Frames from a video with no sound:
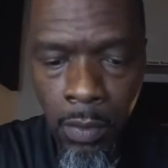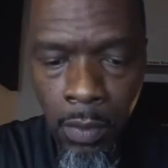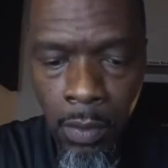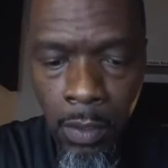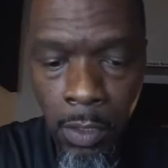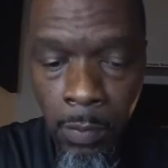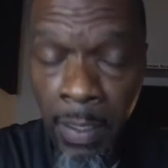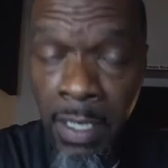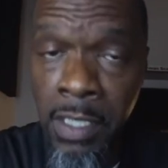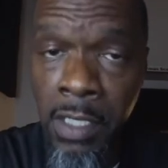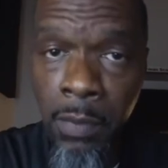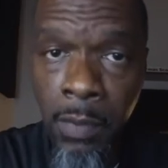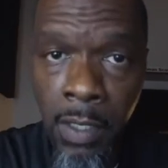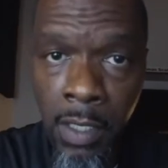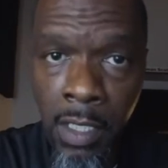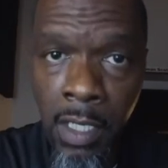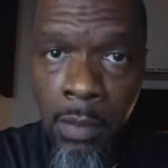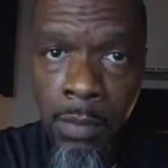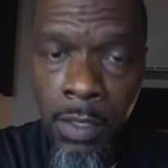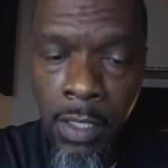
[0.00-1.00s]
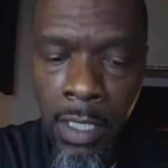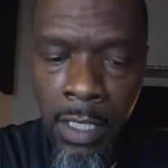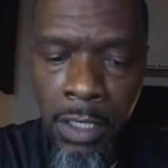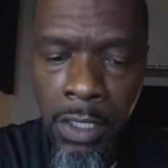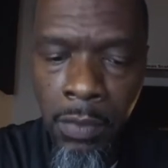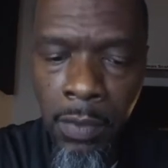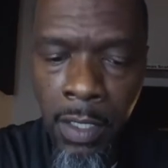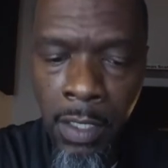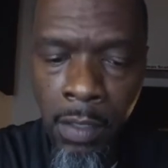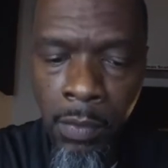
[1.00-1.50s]
especially when it comes to
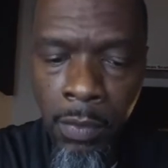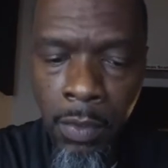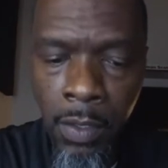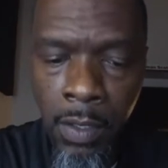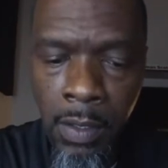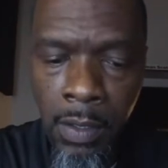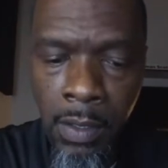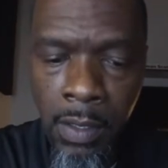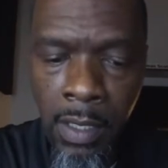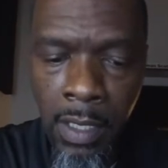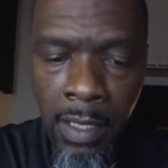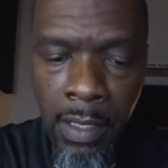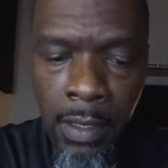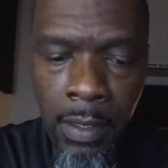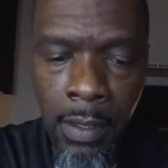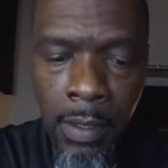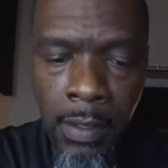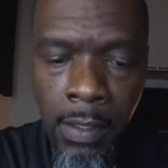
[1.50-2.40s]
HOA communities and the